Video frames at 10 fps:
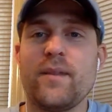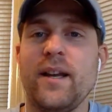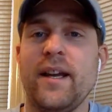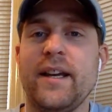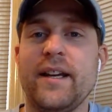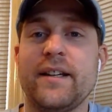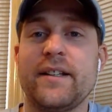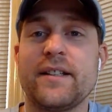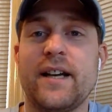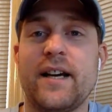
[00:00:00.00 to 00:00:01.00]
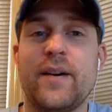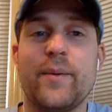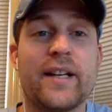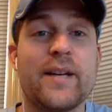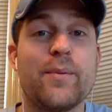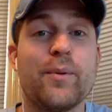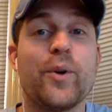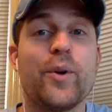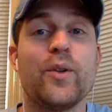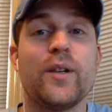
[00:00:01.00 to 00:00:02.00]
And we got to keep it
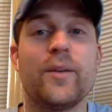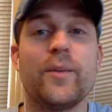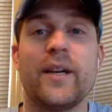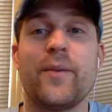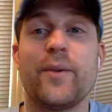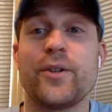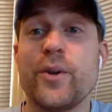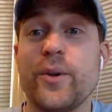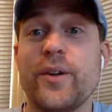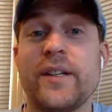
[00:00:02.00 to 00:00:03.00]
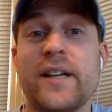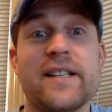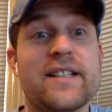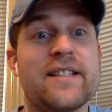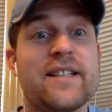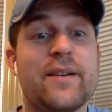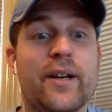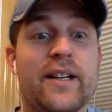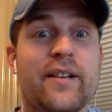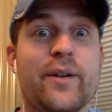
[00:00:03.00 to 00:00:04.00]
rolling. We're 2-0 in the ACC. We
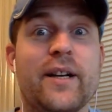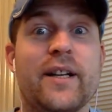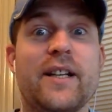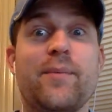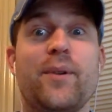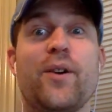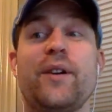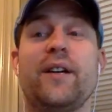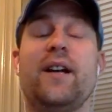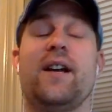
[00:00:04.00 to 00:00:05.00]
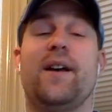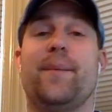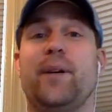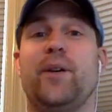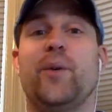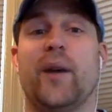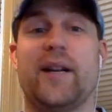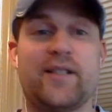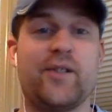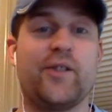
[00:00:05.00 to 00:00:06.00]
got to keep going. It'd be
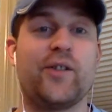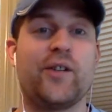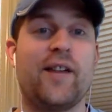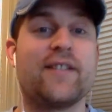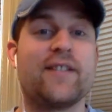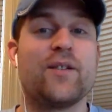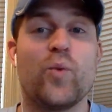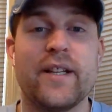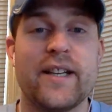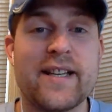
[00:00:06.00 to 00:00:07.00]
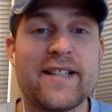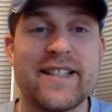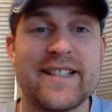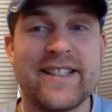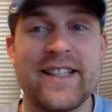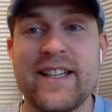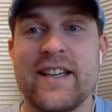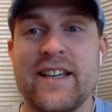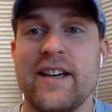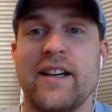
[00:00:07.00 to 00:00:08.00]
great to obviously win the ACC,
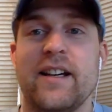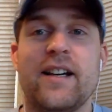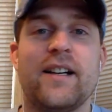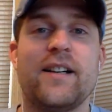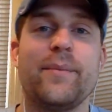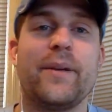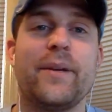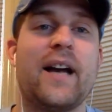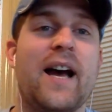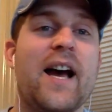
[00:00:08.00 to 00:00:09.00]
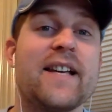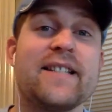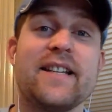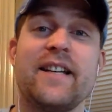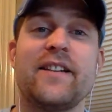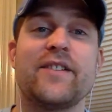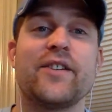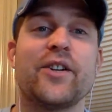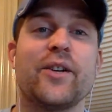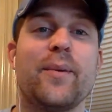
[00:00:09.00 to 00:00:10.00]
get a high seed in the
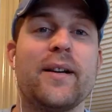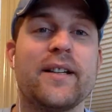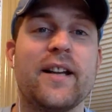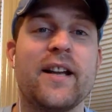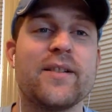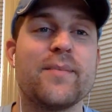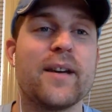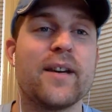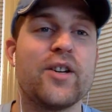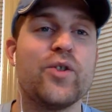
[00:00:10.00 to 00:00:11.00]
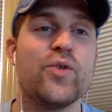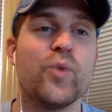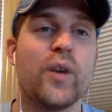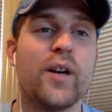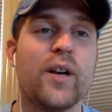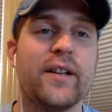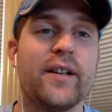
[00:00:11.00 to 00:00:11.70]
tournament, and just make a huge run